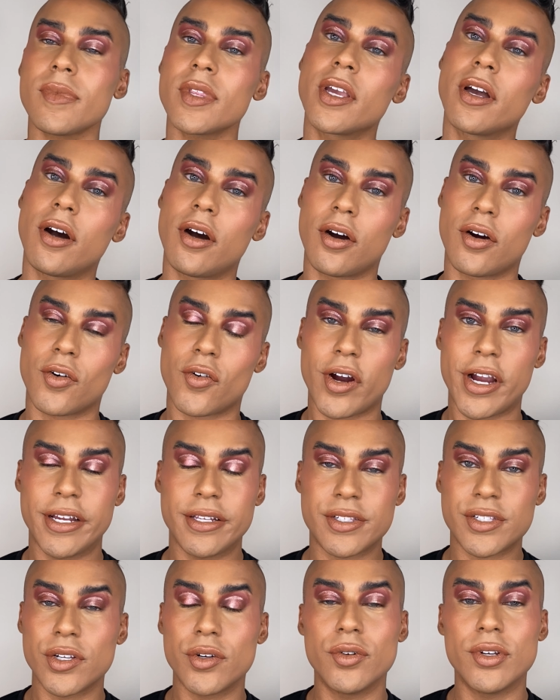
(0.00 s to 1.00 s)
All right,
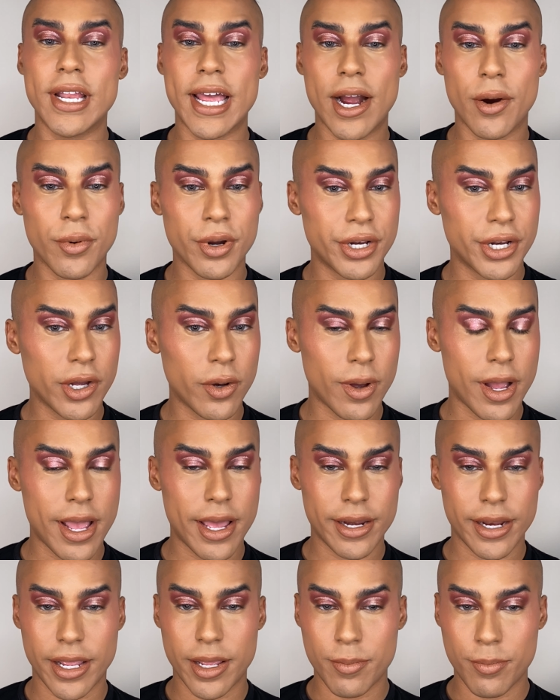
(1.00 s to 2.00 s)
so now we're gonna go
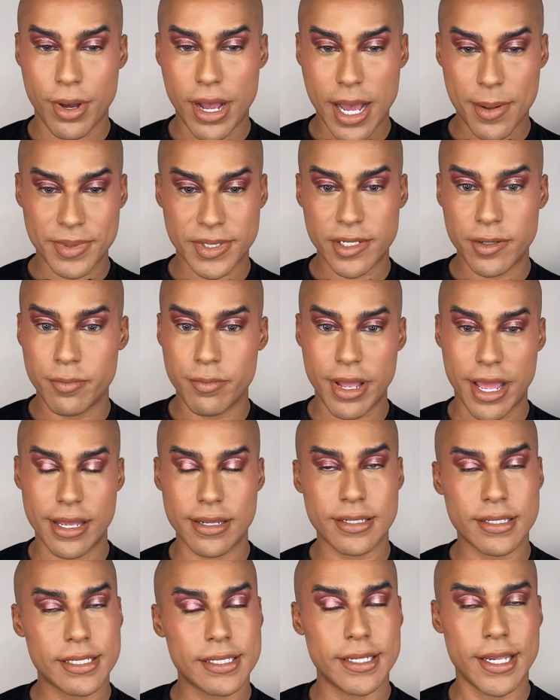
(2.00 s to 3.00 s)
ahead and pop some
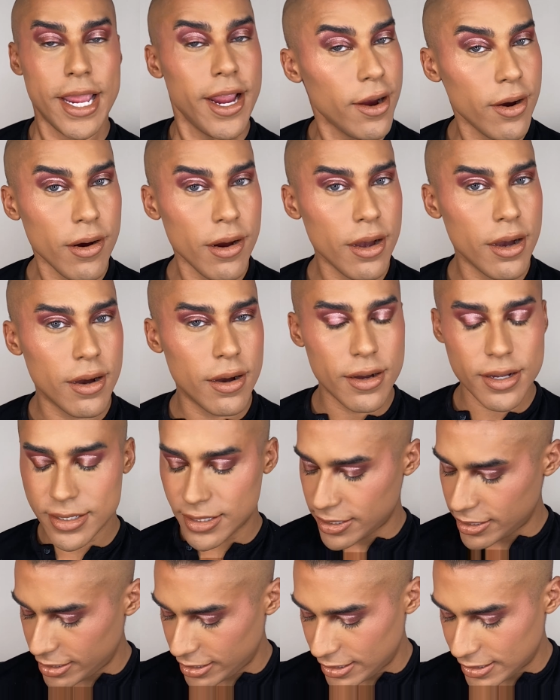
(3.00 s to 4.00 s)
mascara
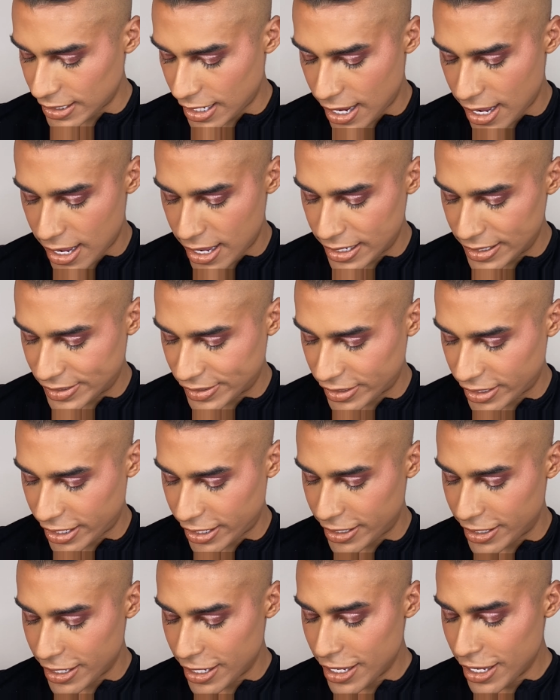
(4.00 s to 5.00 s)
onto these eyes so
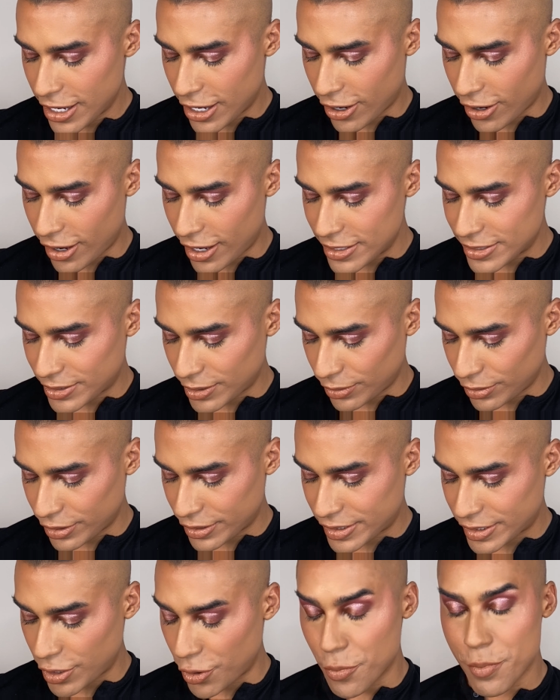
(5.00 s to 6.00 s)
that our eyes don't look
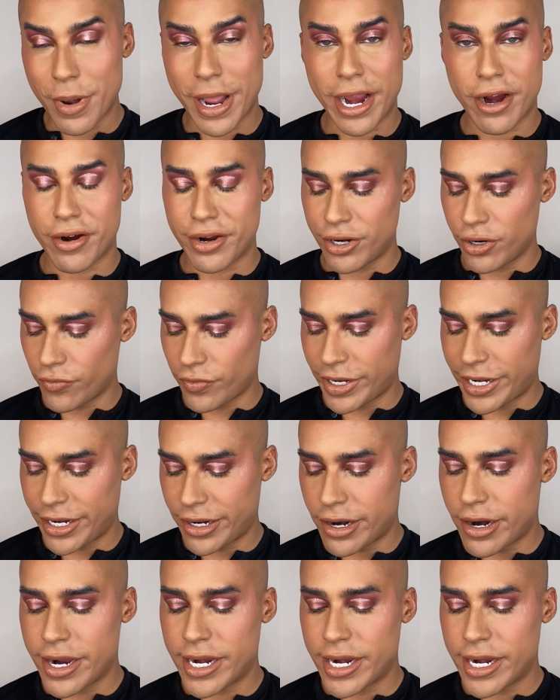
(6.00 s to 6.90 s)
so barren over here.